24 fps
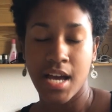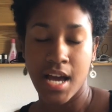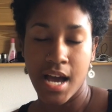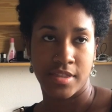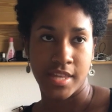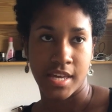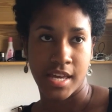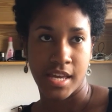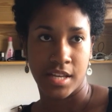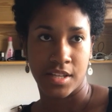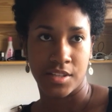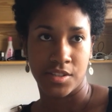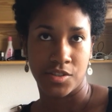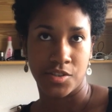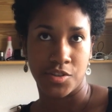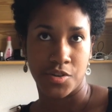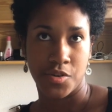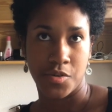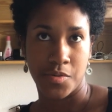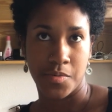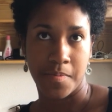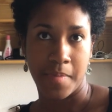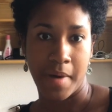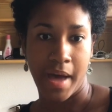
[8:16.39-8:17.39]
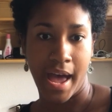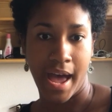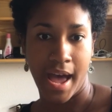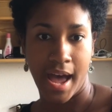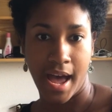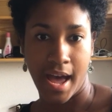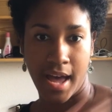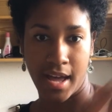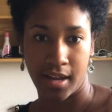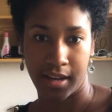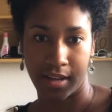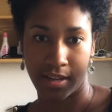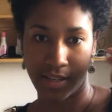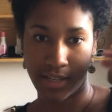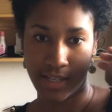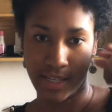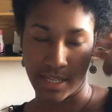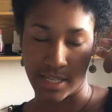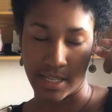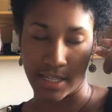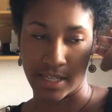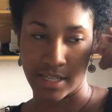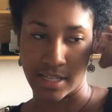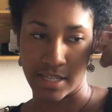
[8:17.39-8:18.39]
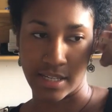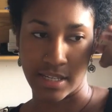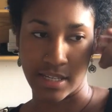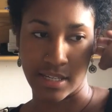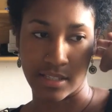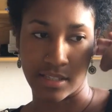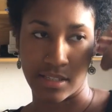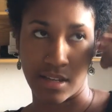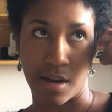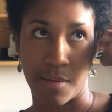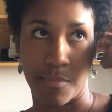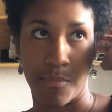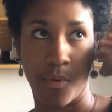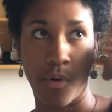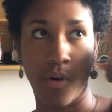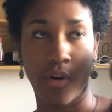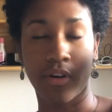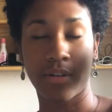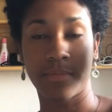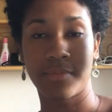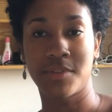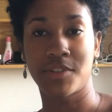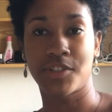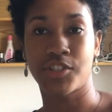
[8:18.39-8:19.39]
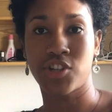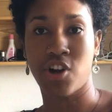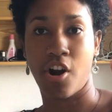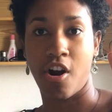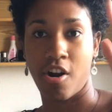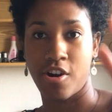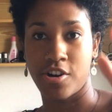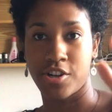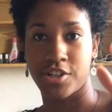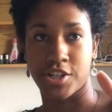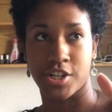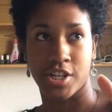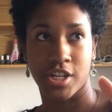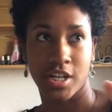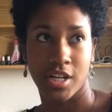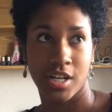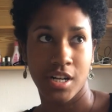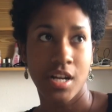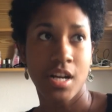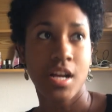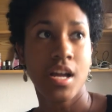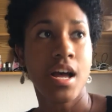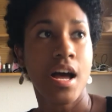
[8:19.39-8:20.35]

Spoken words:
Thing to pack is a portable charger.